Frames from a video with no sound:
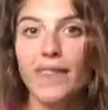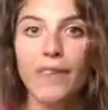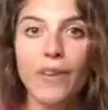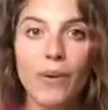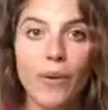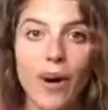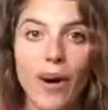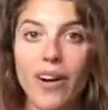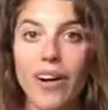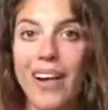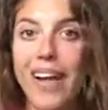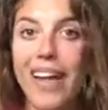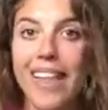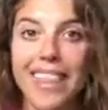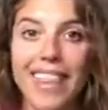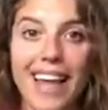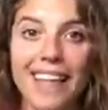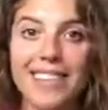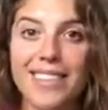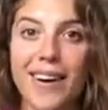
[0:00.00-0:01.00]
If you are,
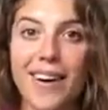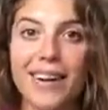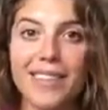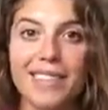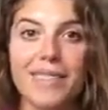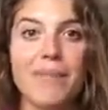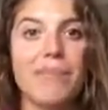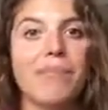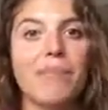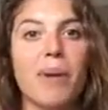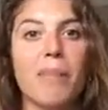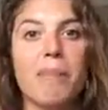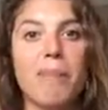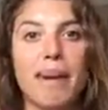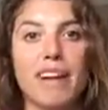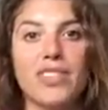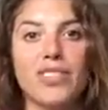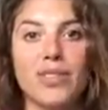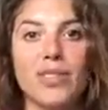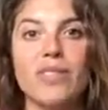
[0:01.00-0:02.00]
that's awesome, but
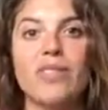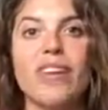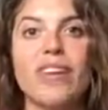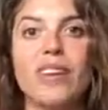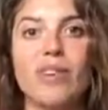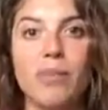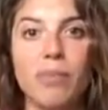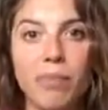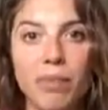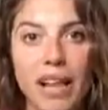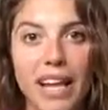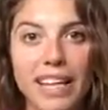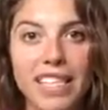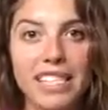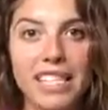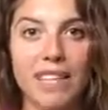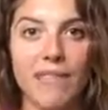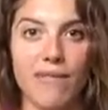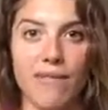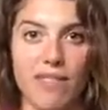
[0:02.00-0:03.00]
make sure that you're
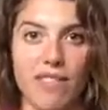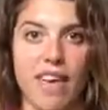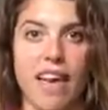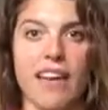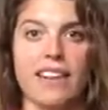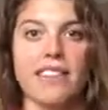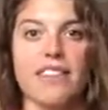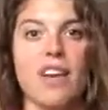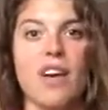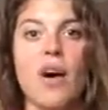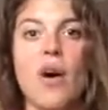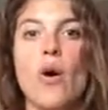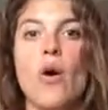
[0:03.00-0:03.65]
placing for that.